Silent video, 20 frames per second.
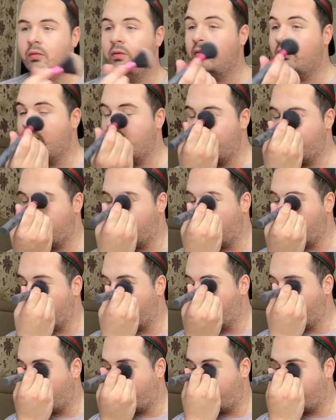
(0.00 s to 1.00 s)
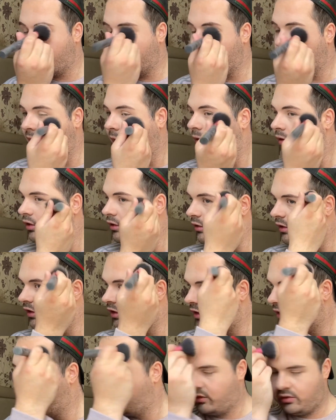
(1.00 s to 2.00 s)
it's like a pressed powder. This
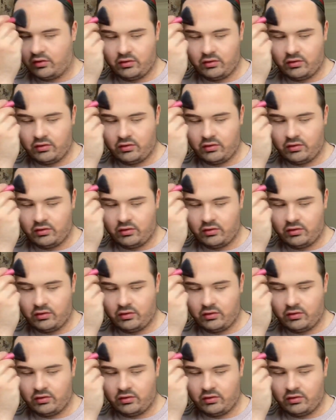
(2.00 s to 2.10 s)
is like